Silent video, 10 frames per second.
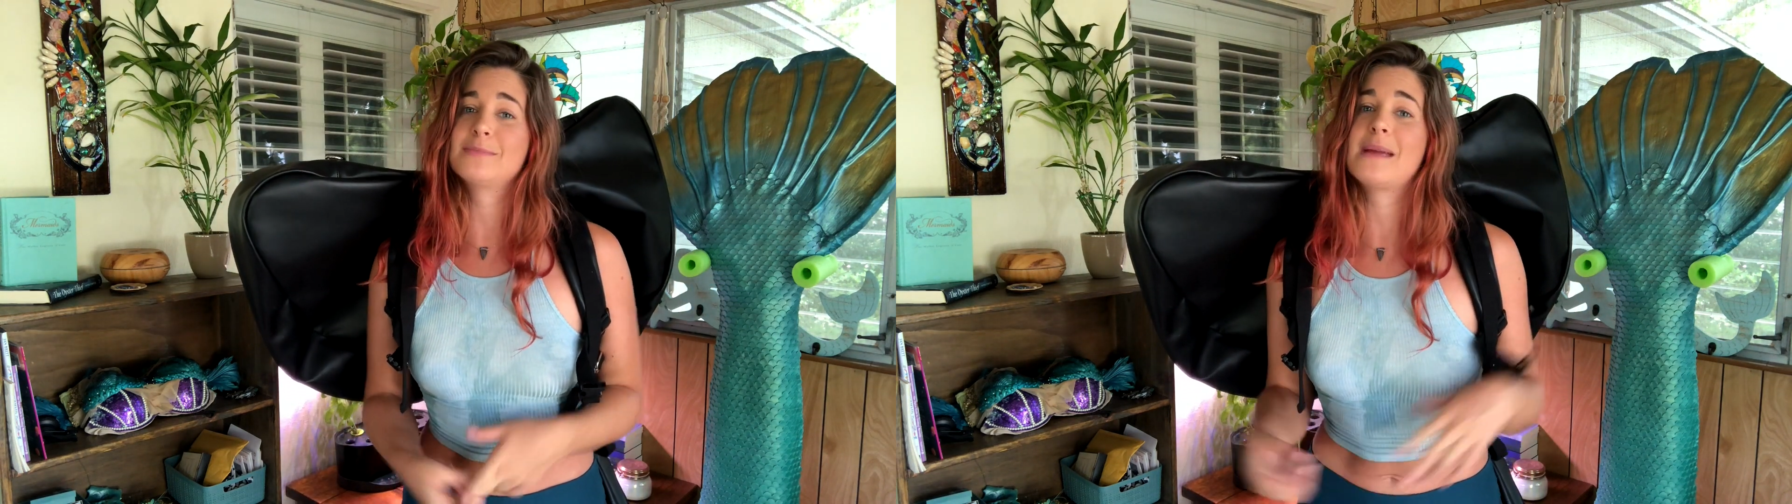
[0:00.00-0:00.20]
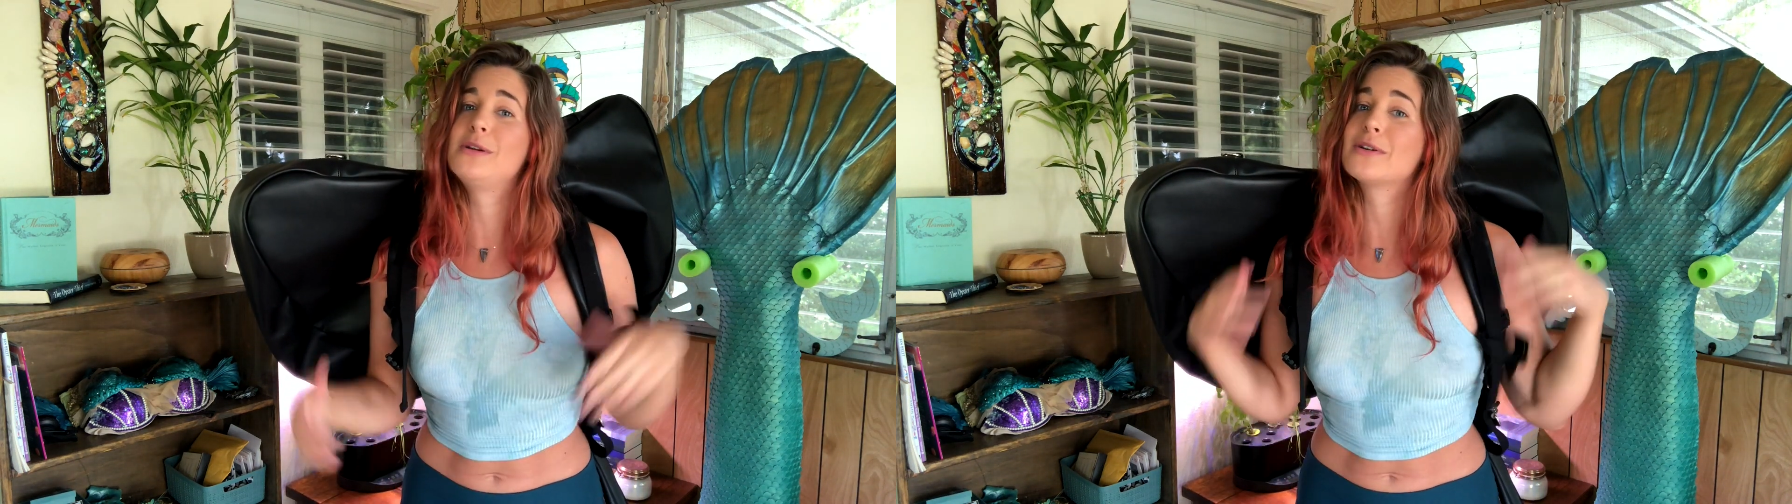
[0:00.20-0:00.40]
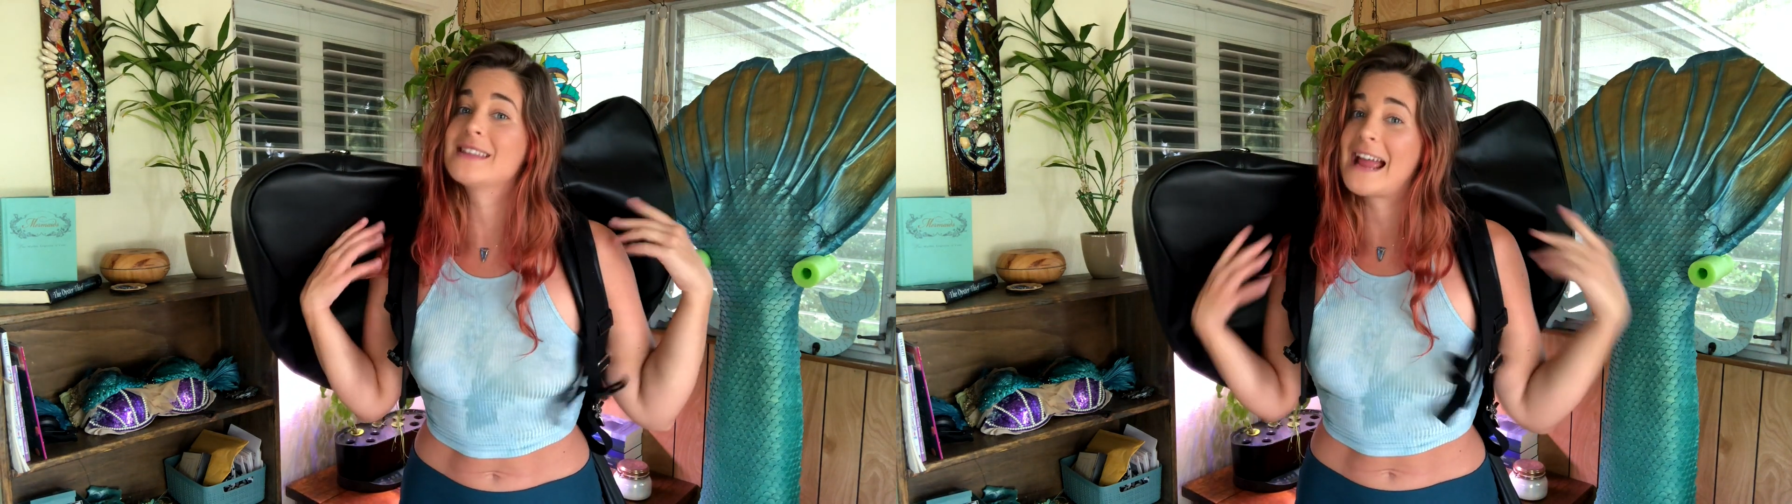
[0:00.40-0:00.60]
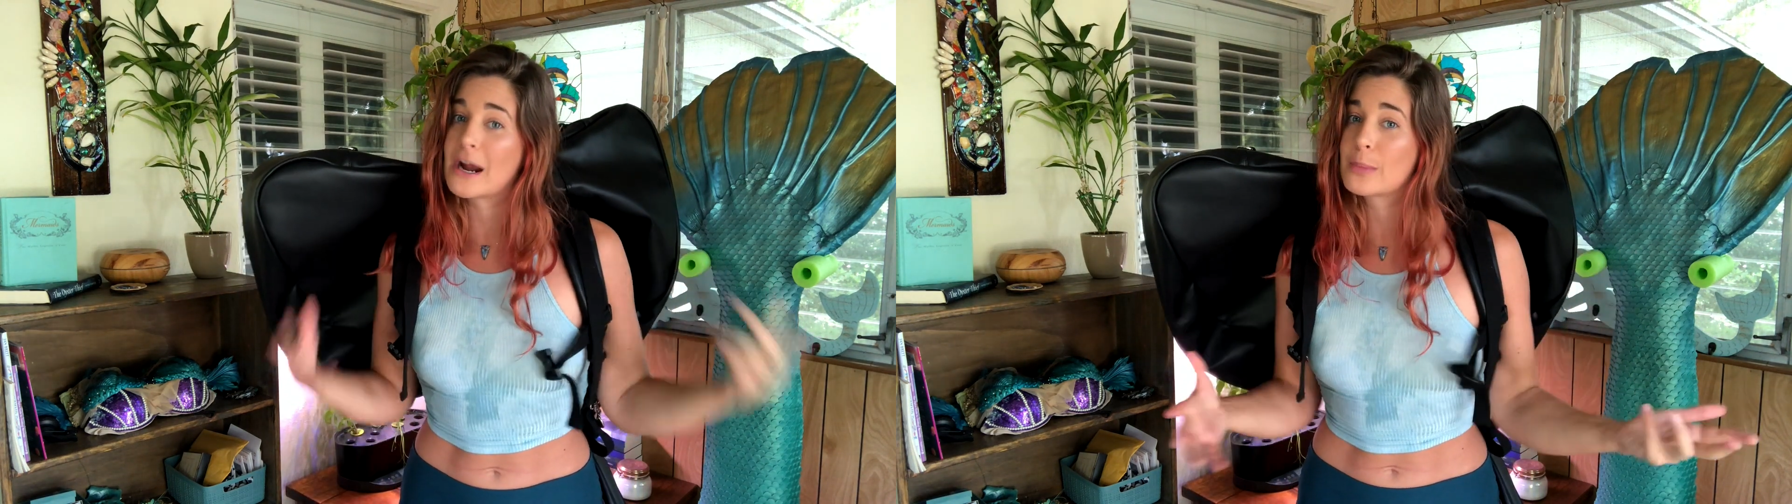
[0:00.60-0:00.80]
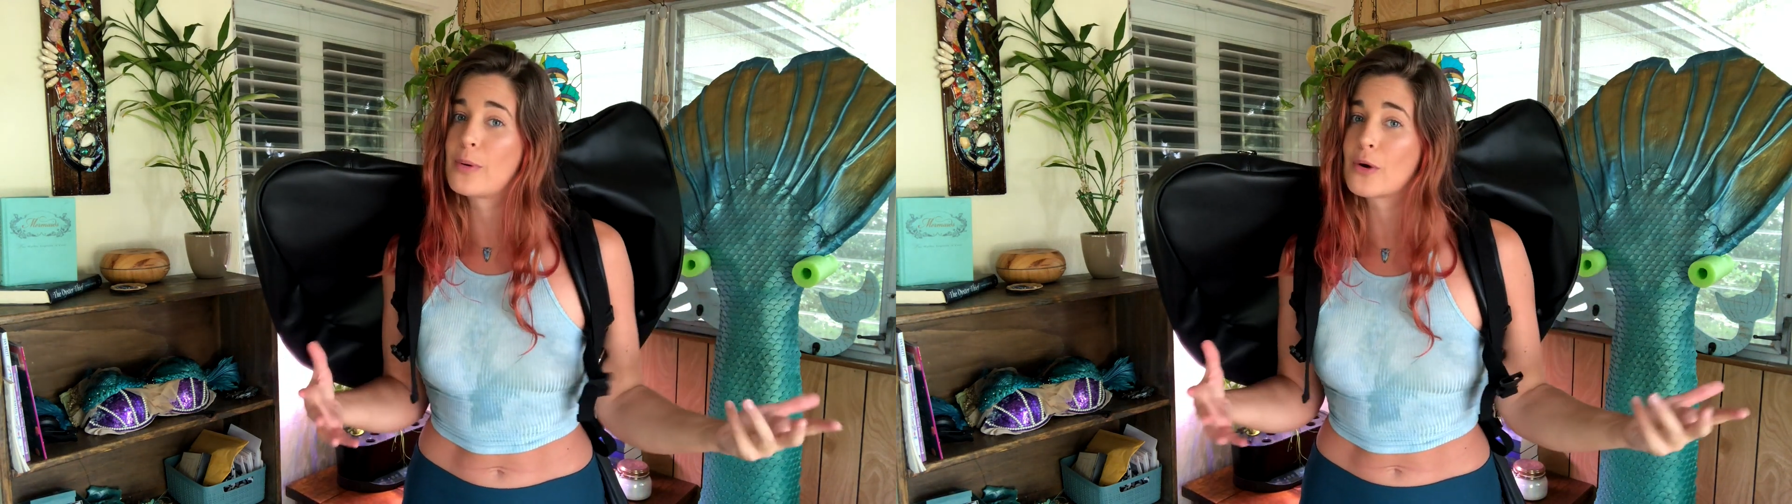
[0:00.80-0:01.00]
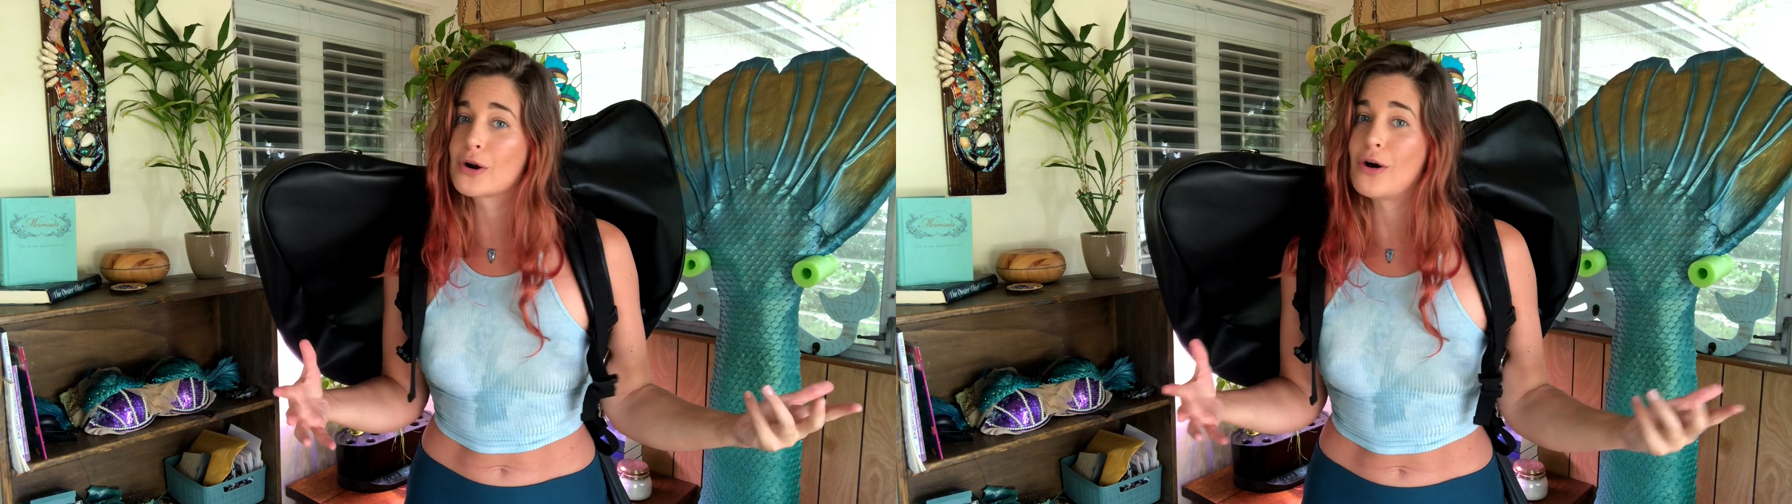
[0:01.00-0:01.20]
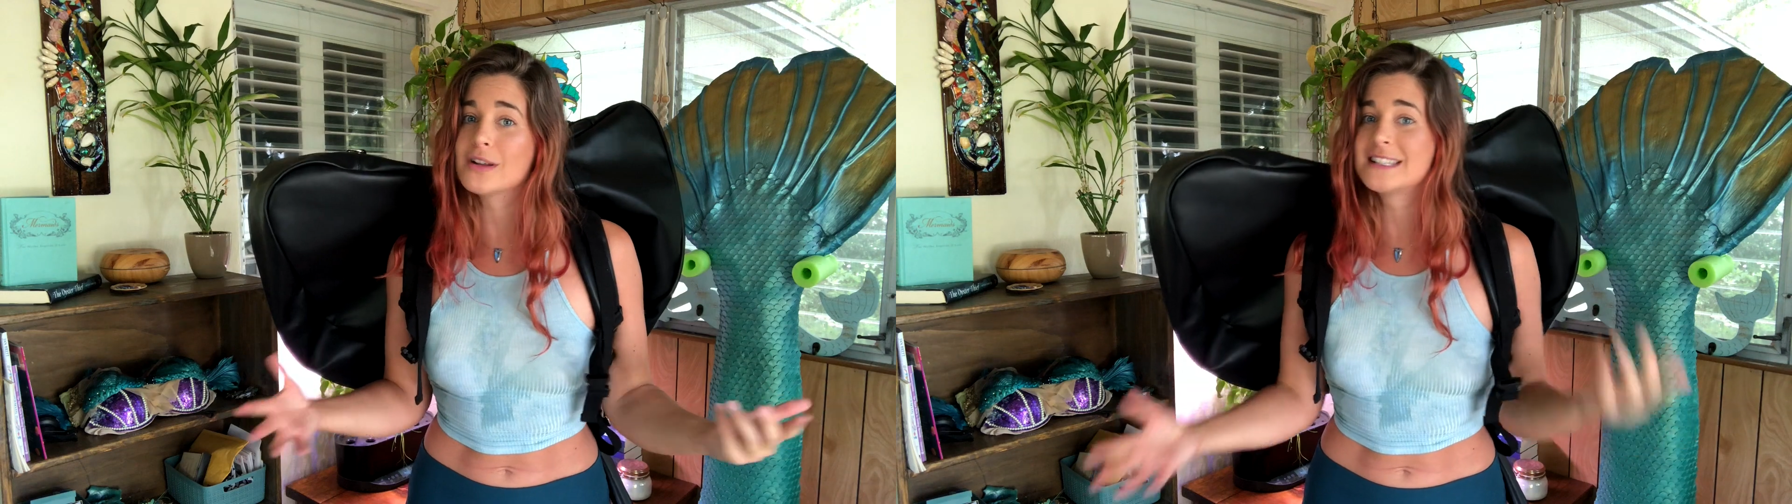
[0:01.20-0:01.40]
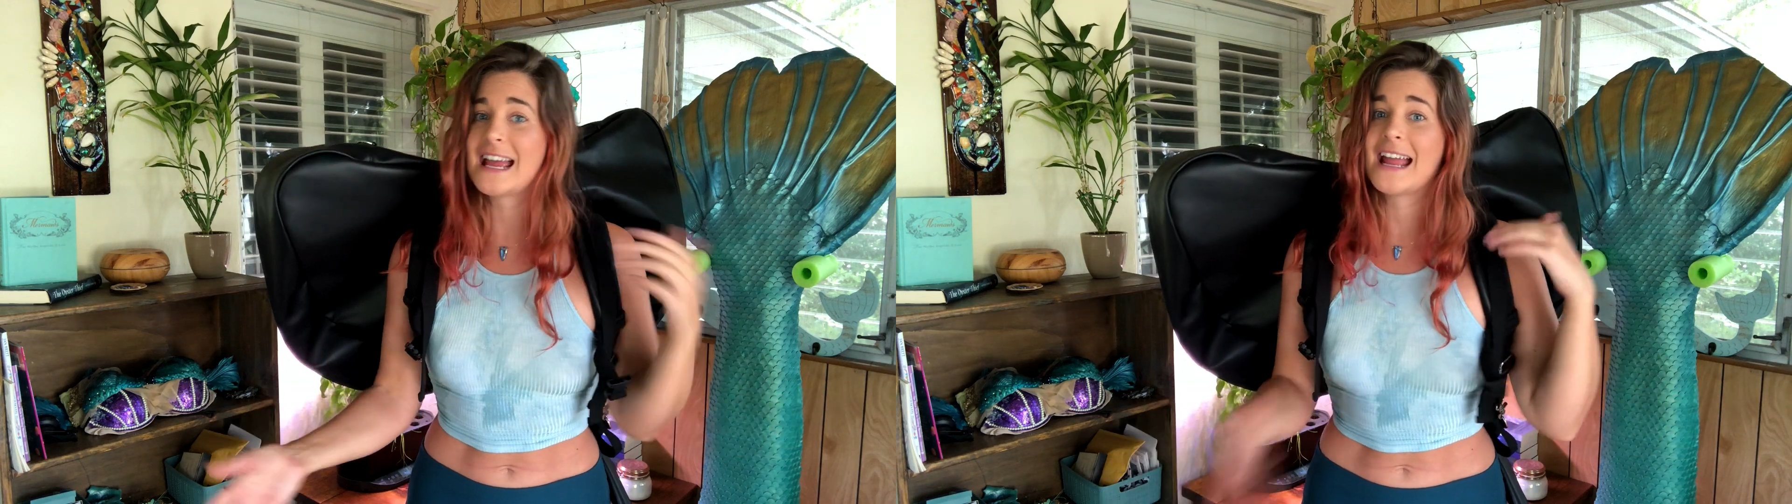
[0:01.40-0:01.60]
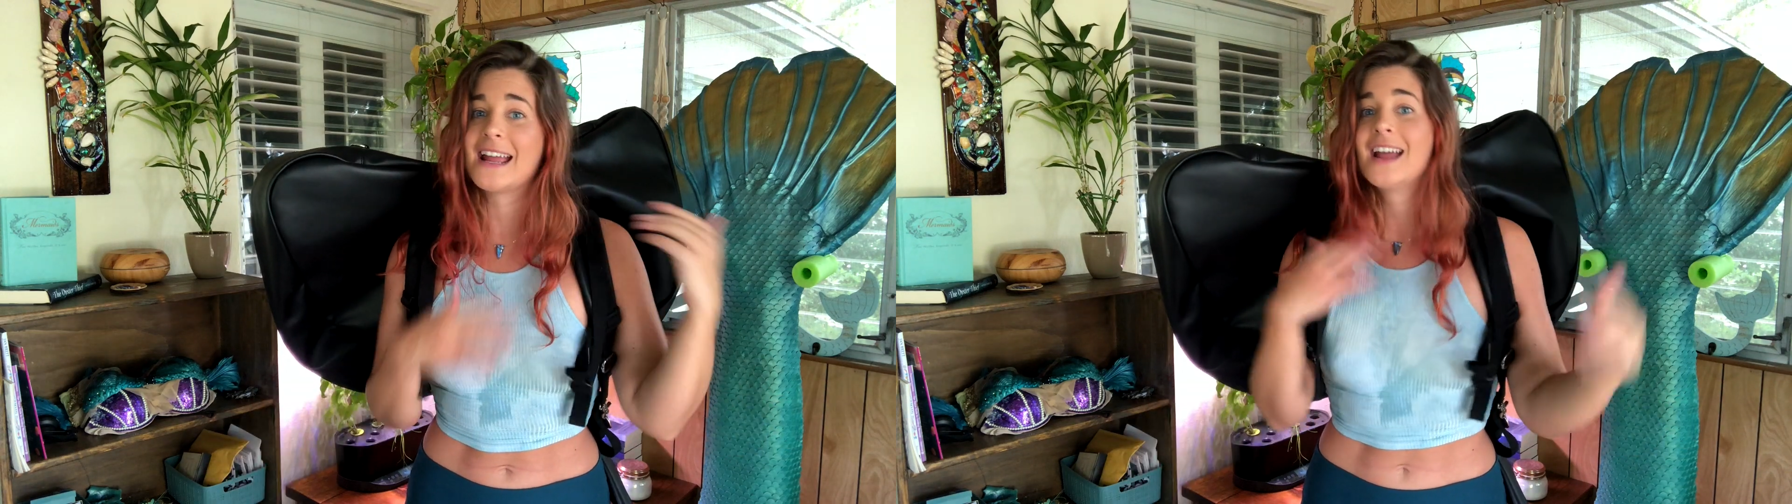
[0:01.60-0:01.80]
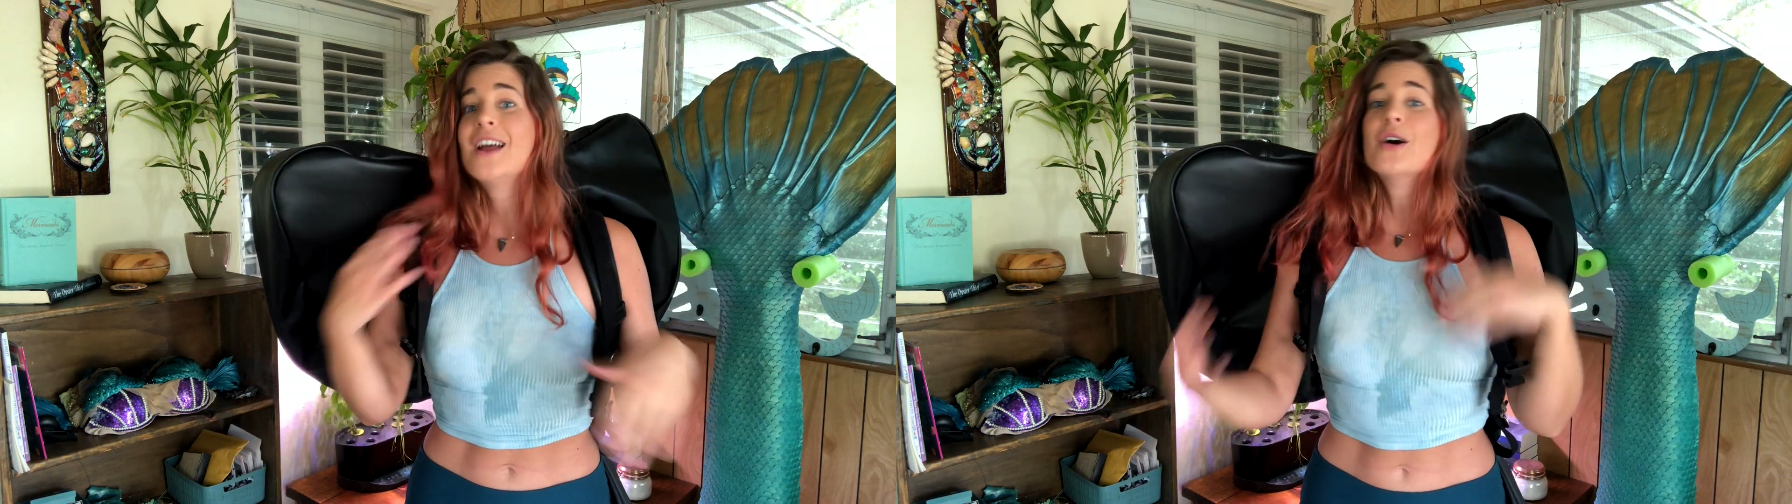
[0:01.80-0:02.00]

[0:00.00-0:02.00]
maybe you're in the airport all day,